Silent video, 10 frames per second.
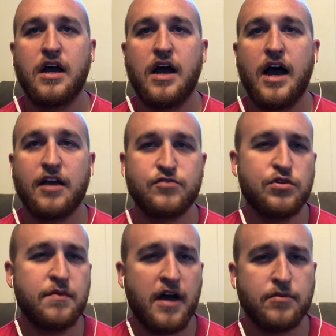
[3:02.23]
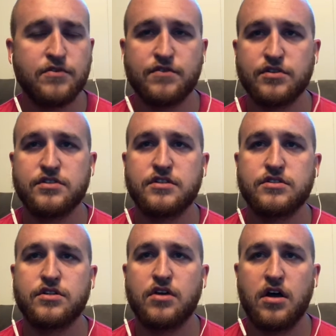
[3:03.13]
I have two Bible
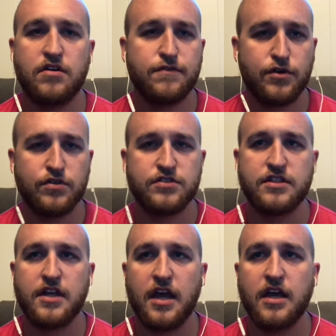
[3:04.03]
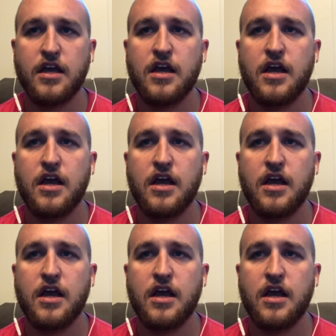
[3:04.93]
verses for you today,